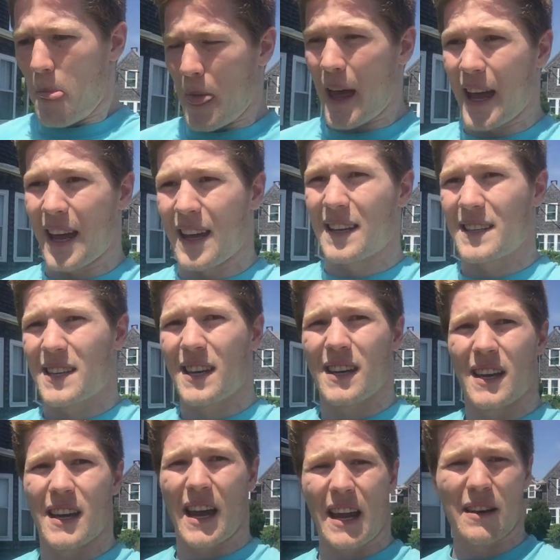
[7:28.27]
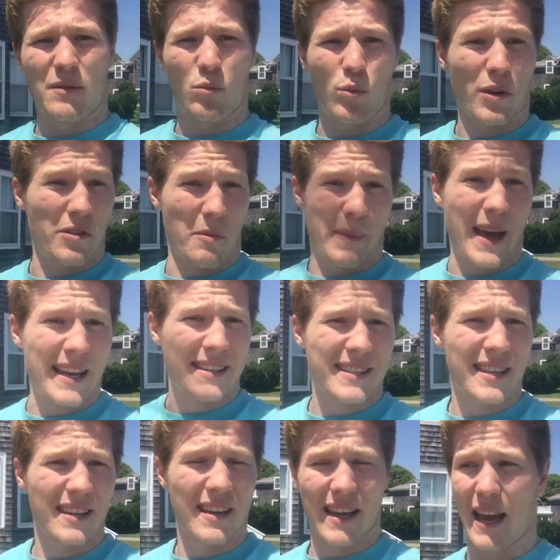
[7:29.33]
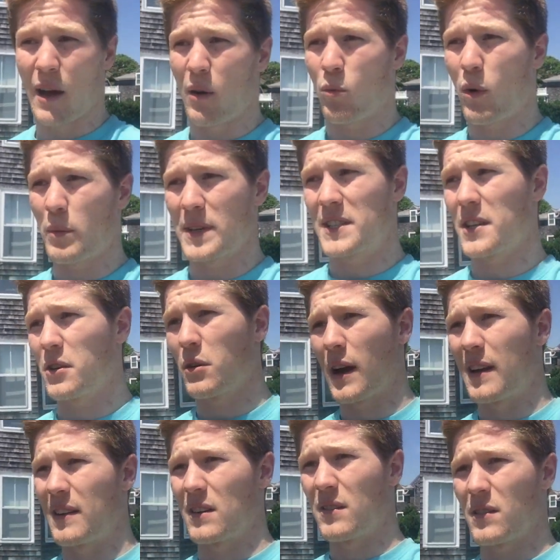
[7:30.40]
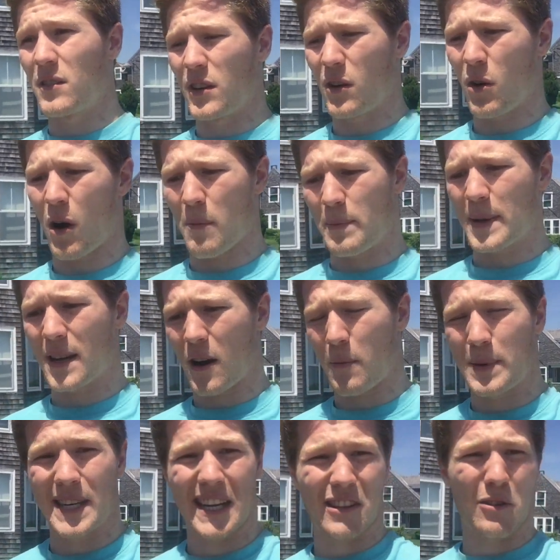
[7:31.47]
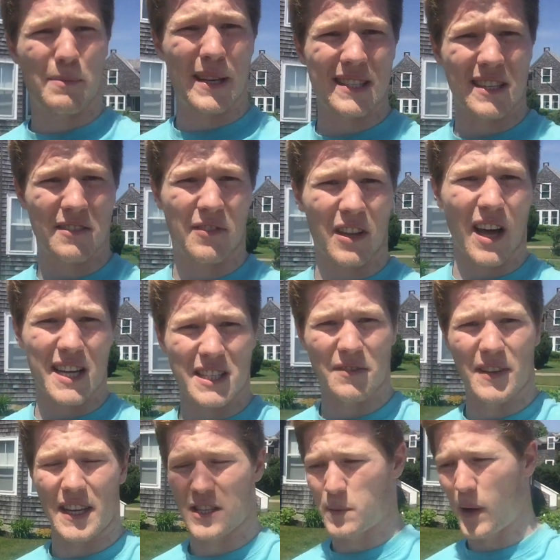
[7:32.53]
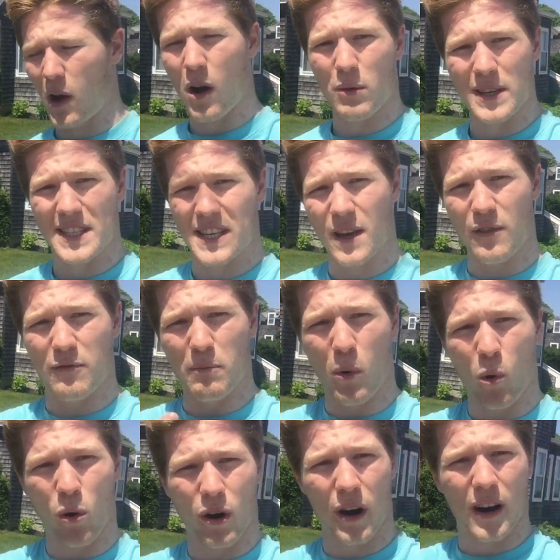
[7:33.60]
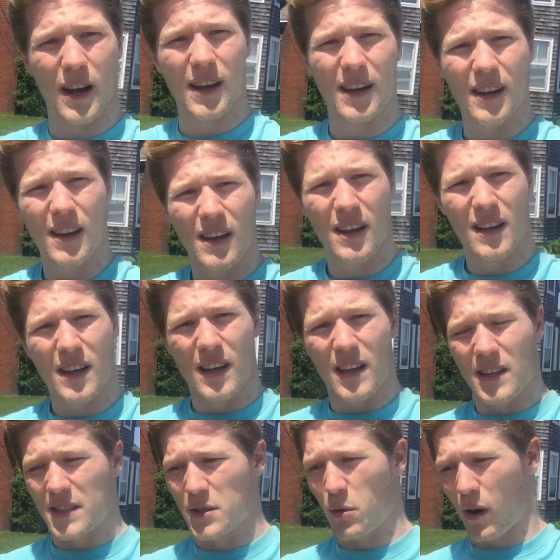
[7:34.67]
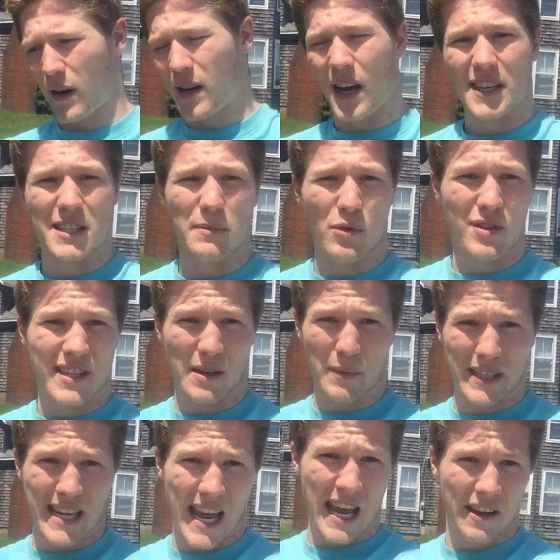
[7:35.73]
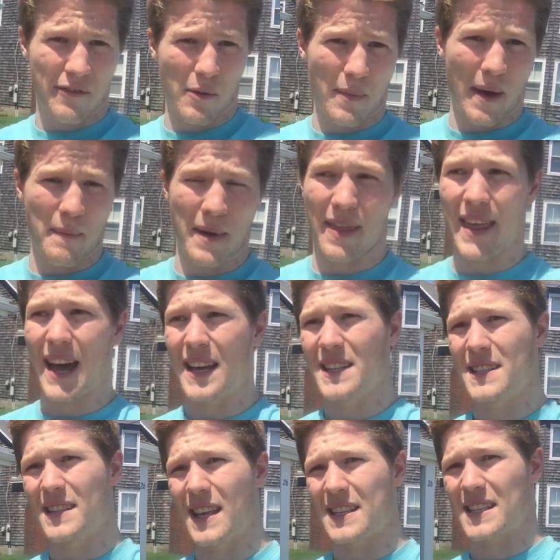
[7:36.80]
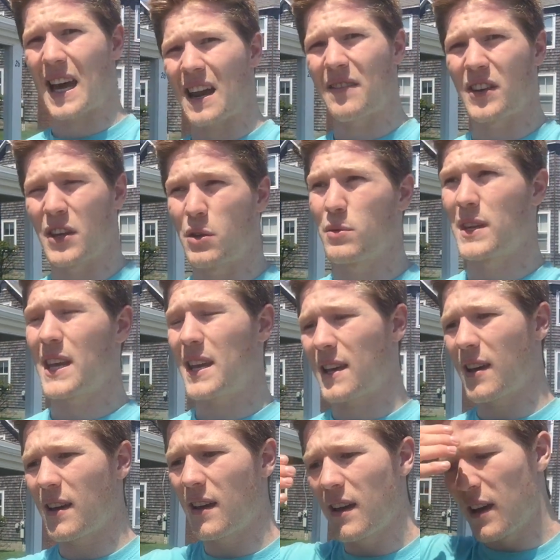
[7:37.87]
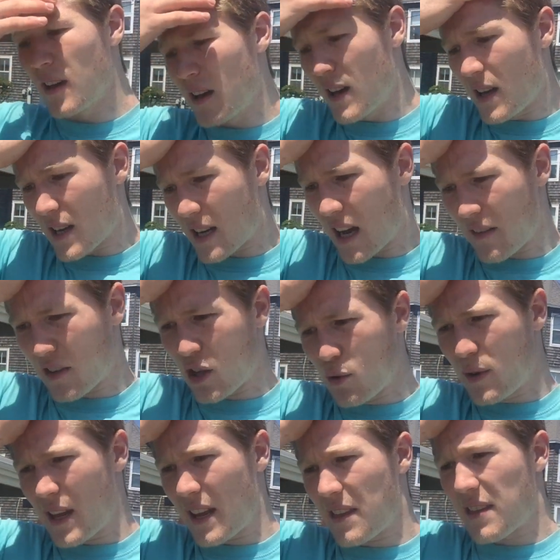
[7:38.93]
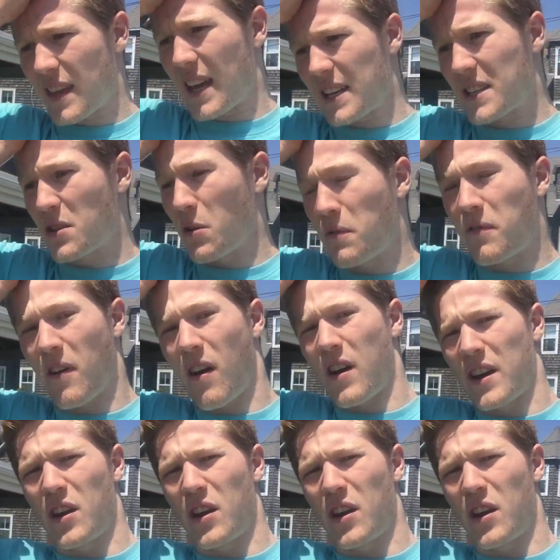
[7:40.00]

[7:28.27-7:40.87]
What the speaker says: And we're the best at what we do. And our particular business philosophy is we always give more to our customers than we take from them. And that's kind of a unique thing so far.